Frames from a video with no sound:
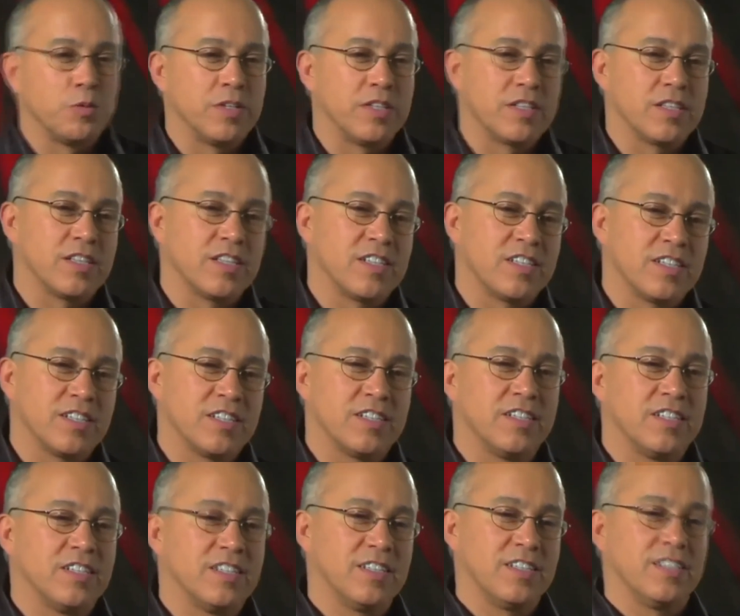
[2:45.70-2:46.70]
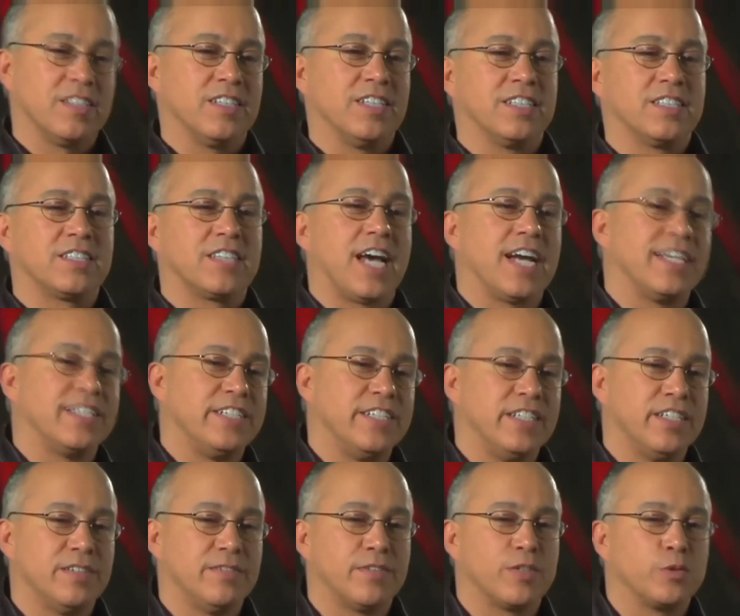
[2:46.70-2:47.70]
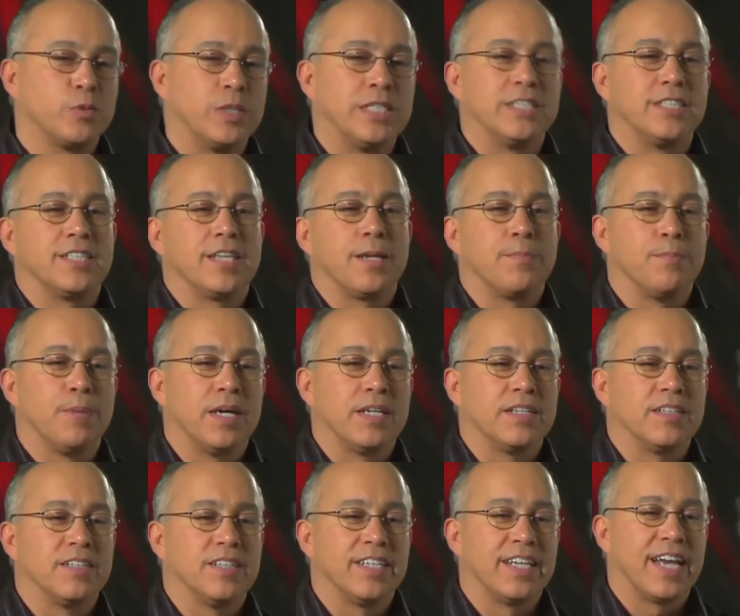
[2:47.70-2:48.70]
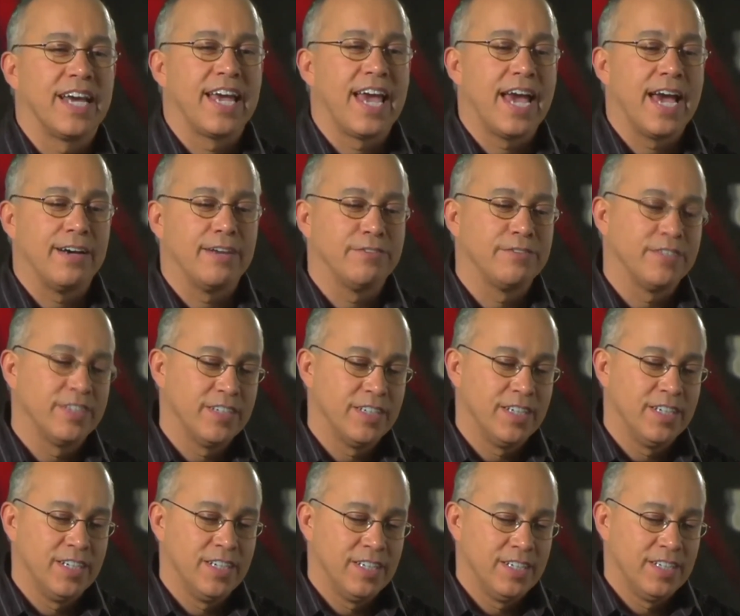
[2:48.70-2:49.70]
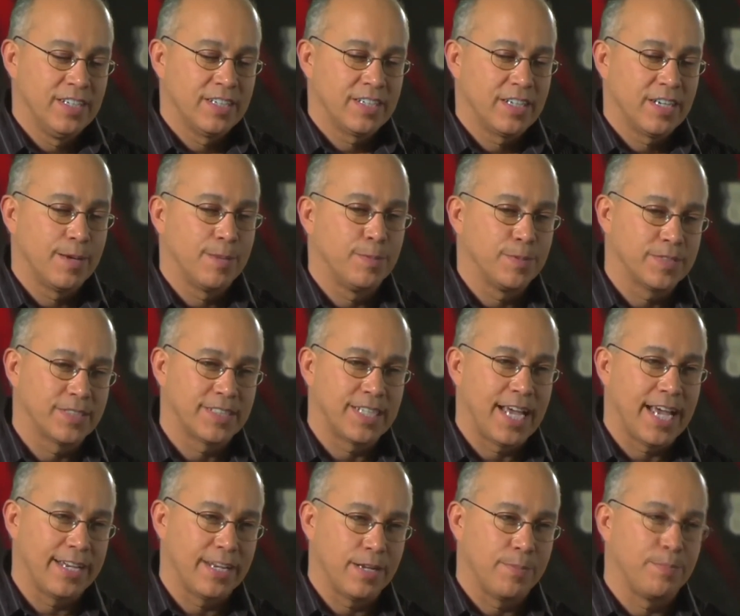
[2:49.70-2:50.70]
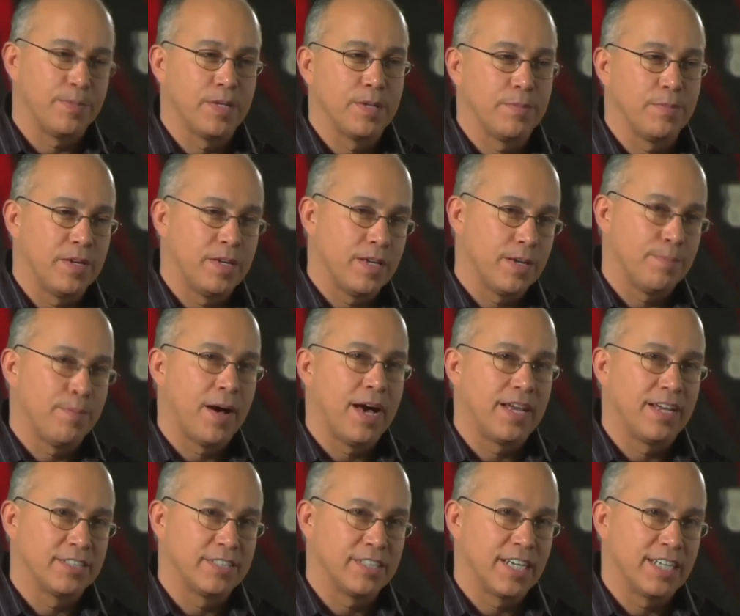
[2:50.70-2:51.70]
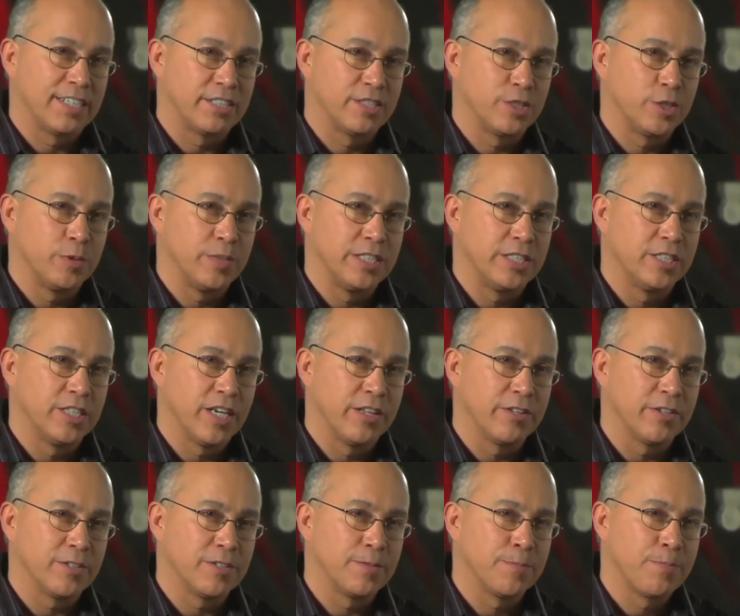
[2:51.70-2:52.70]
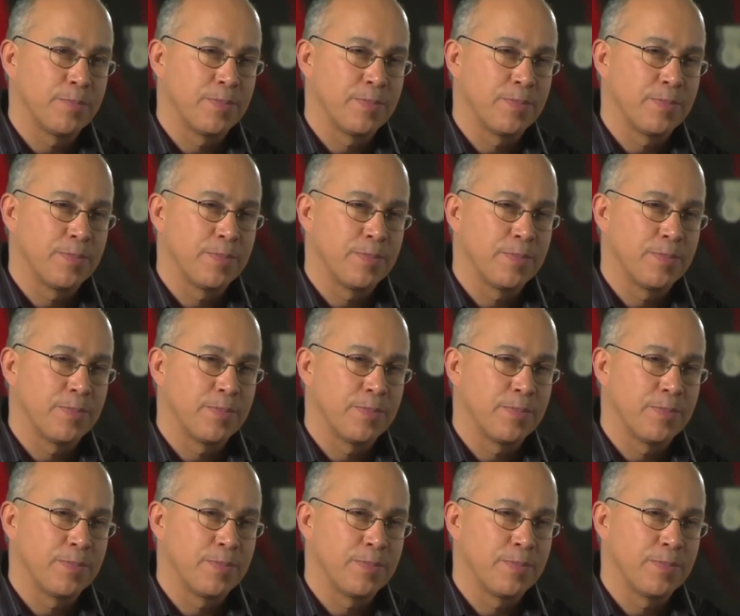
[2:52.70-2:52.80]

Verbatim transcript: with this idea of a reset button, and I have couples stand up and, and apologize to each other.